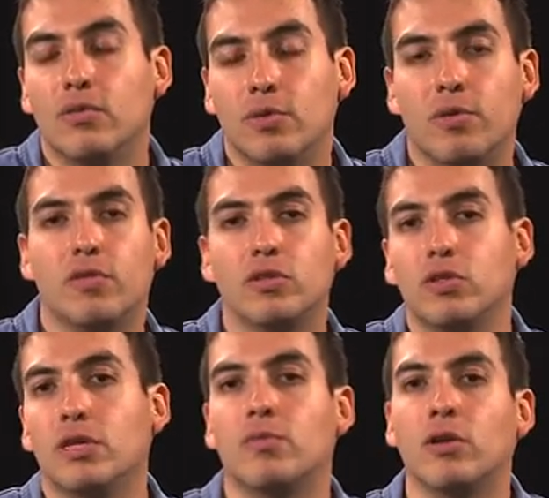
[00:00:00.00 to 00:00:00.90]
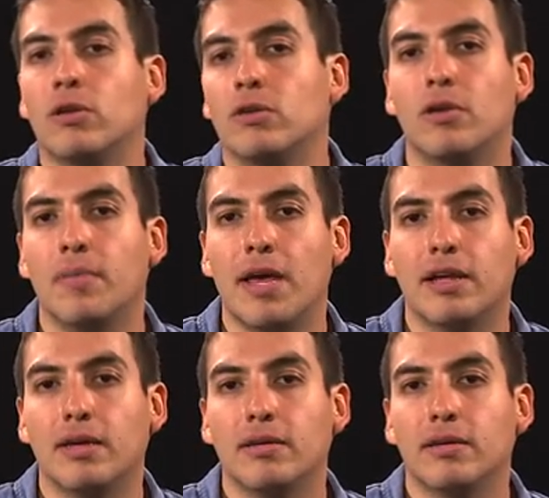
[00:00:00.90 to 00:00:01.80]
We prefer to keep running on
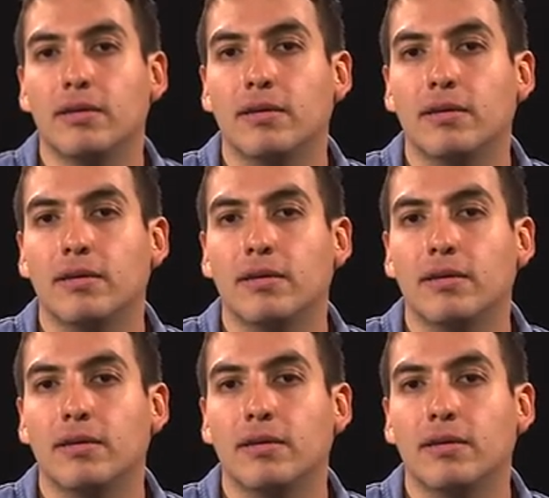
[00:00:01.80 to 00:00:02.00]
automatic.